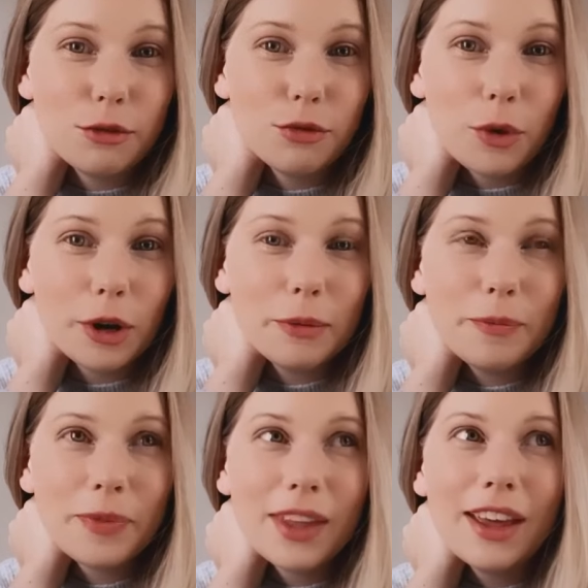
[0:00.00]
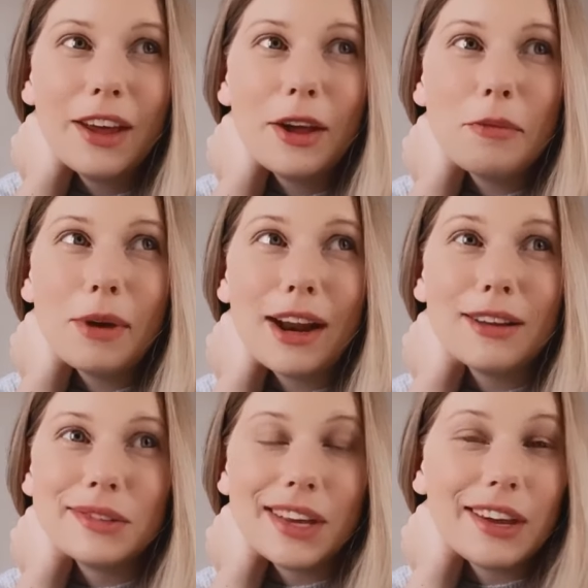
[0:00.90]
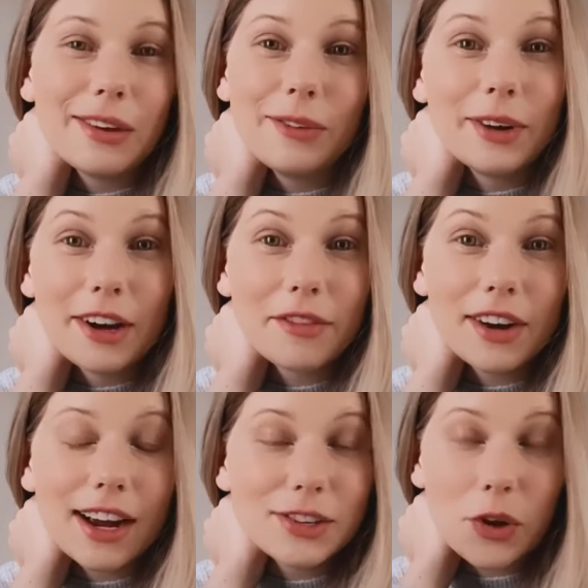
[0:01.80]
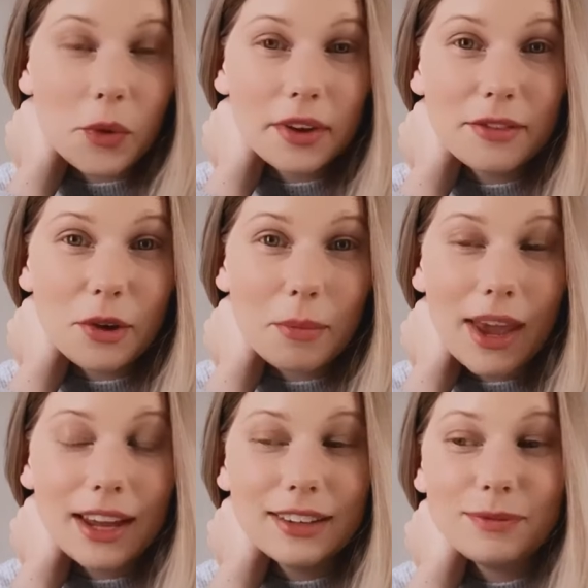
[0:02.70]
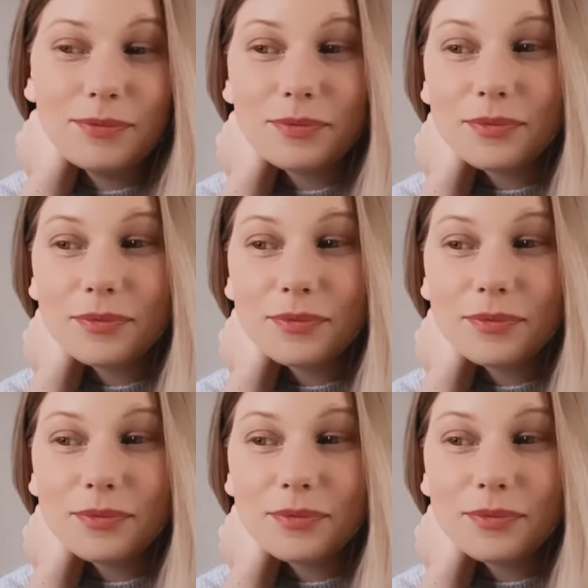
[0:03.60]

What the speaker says: a form. But I was whatever, I don't want to feel pain.